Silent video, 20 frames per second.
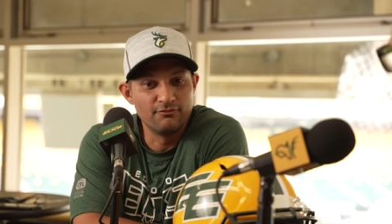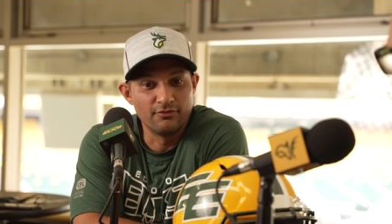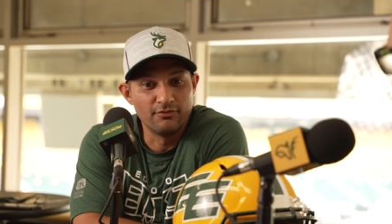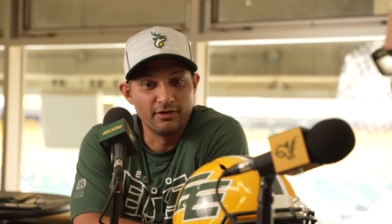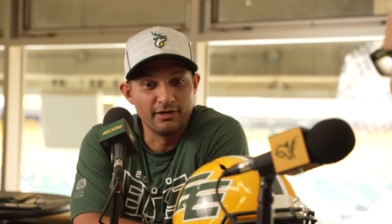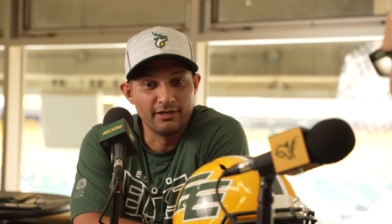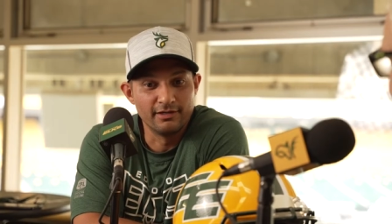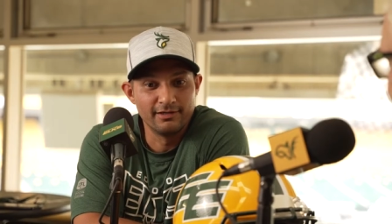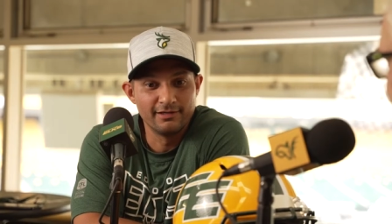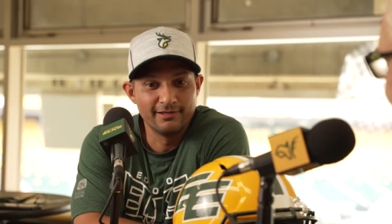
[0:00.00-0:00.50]

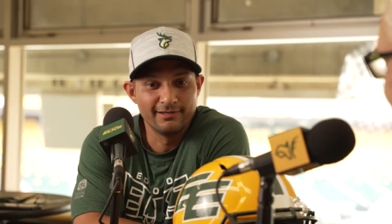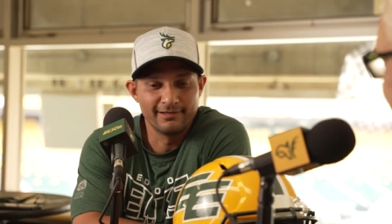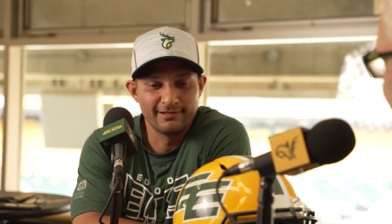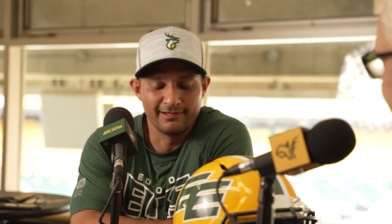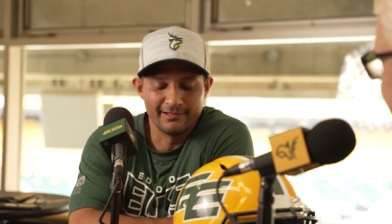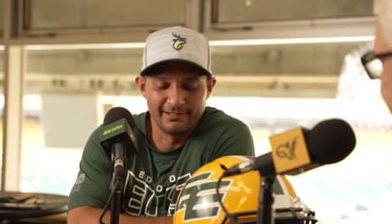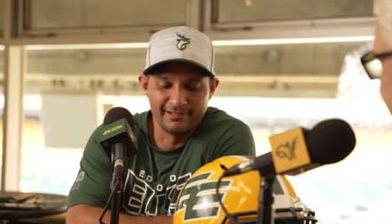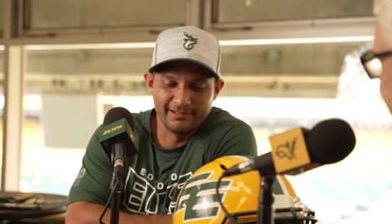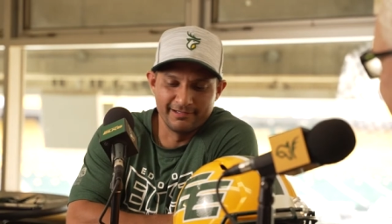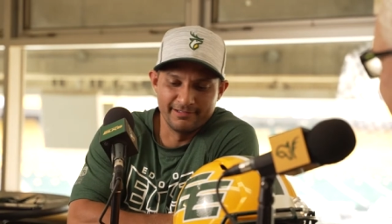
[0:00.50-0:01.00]
fun.
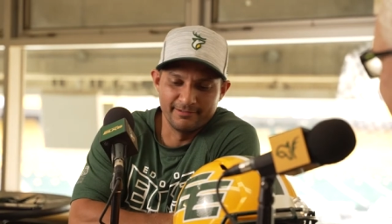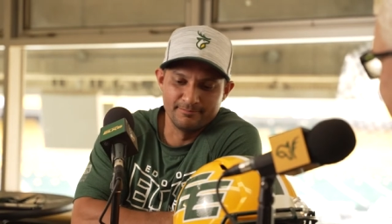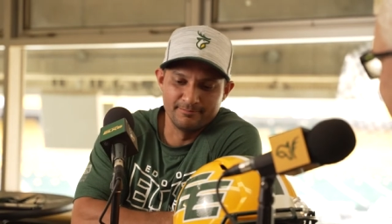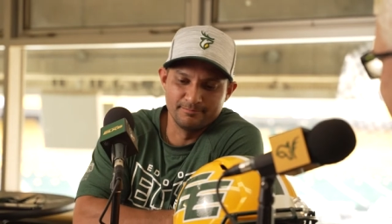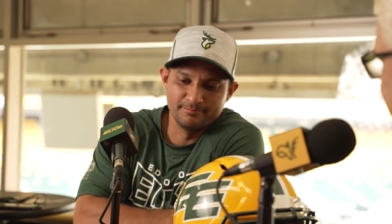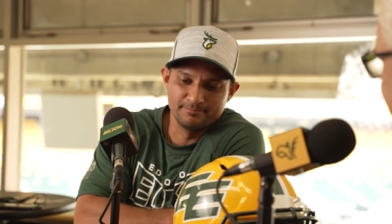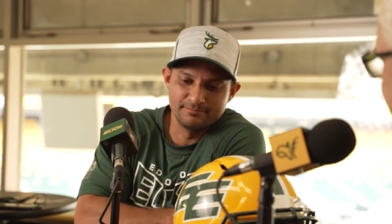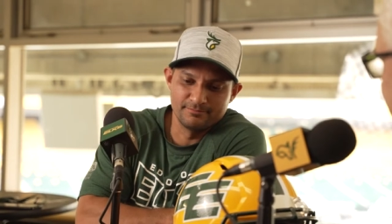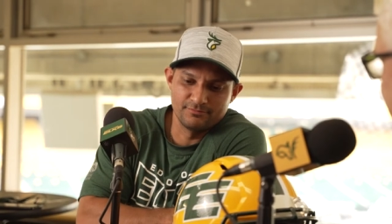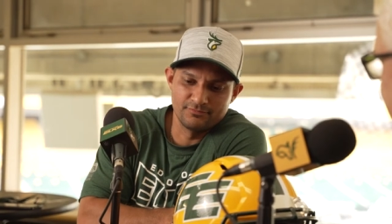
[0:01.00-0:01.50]

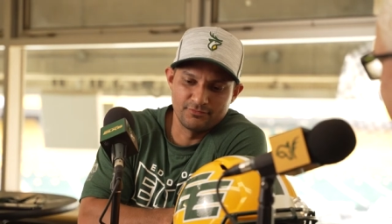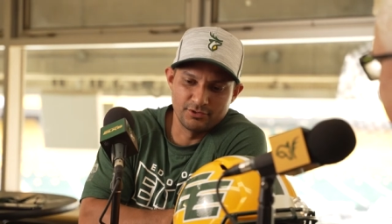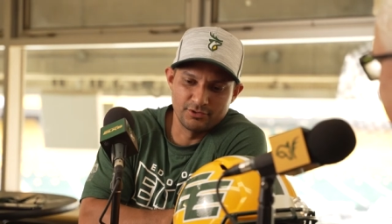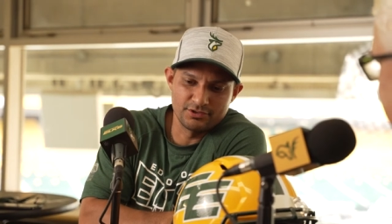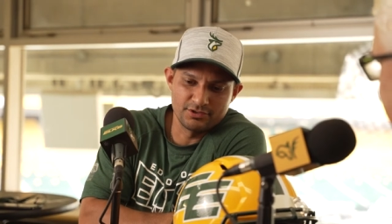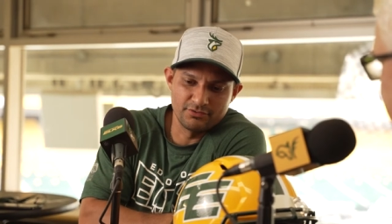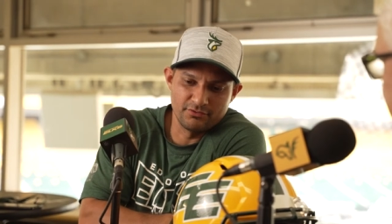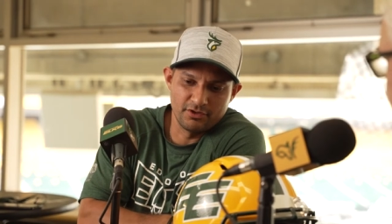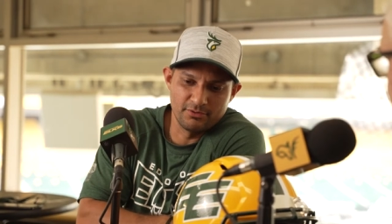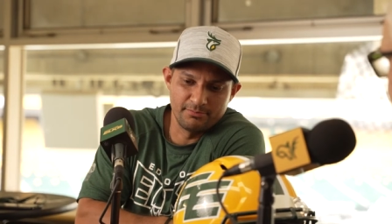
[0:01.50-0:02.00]

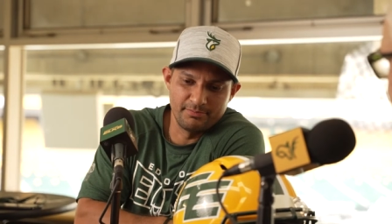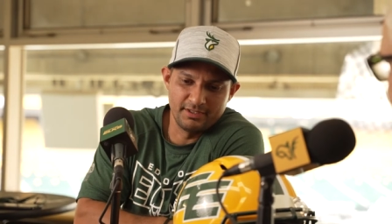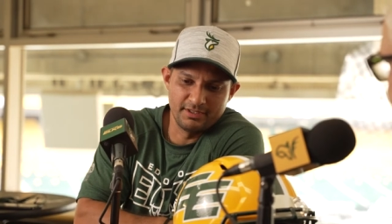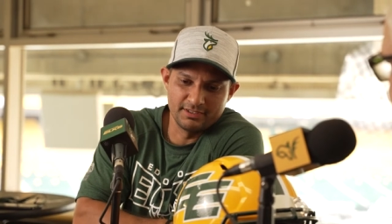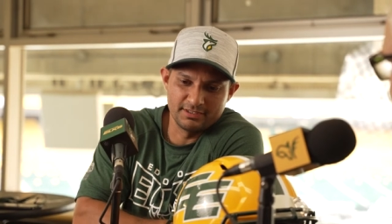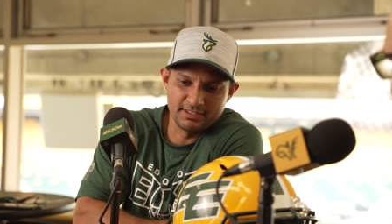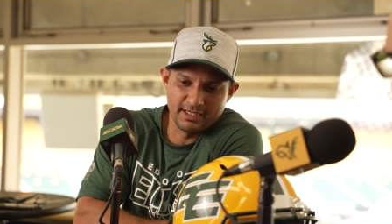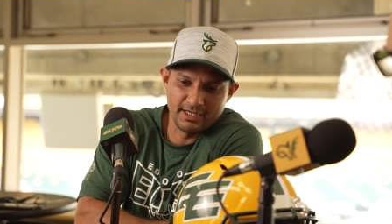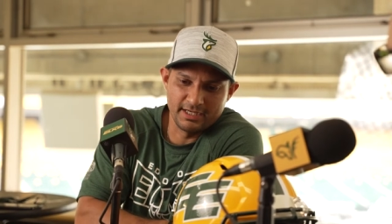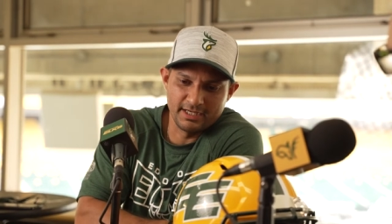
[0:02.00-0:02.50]
First of all,
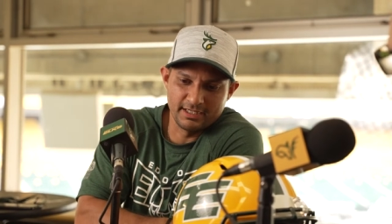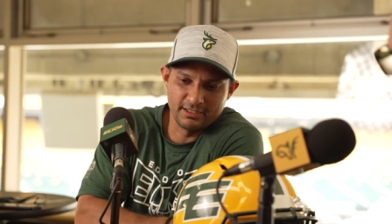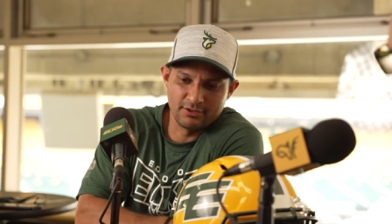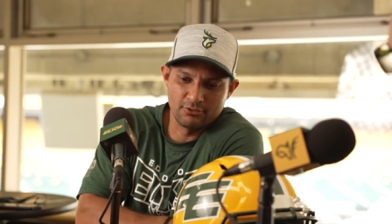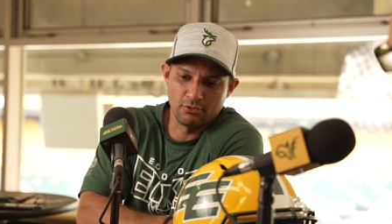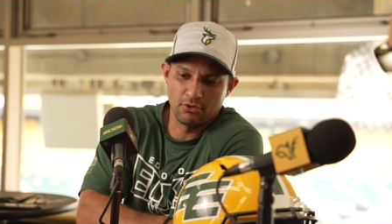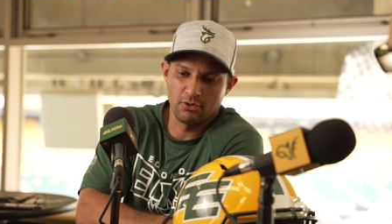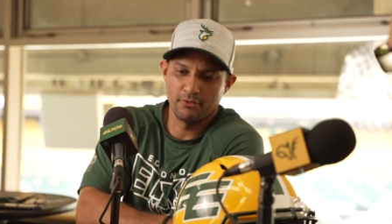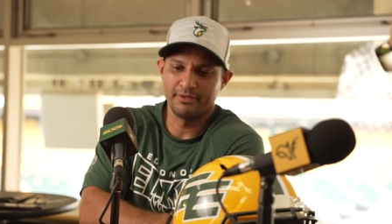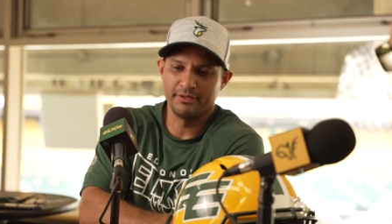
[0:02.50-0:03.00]
because
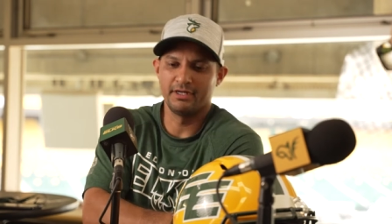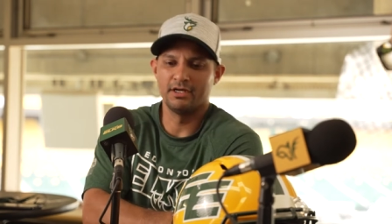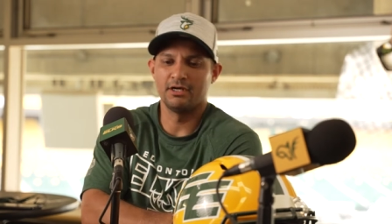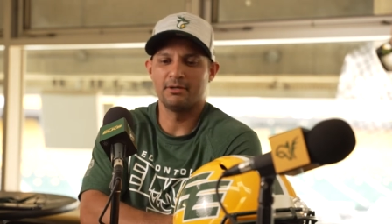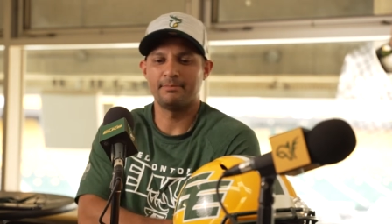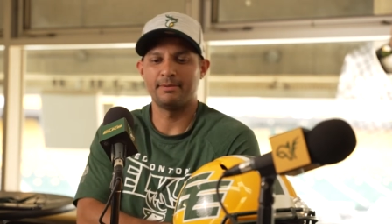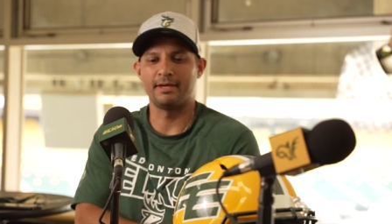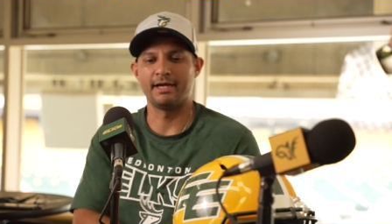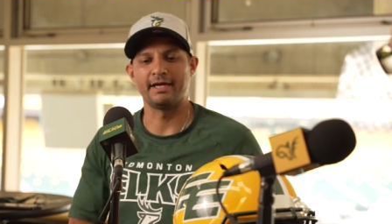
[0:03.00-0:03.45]
growing up,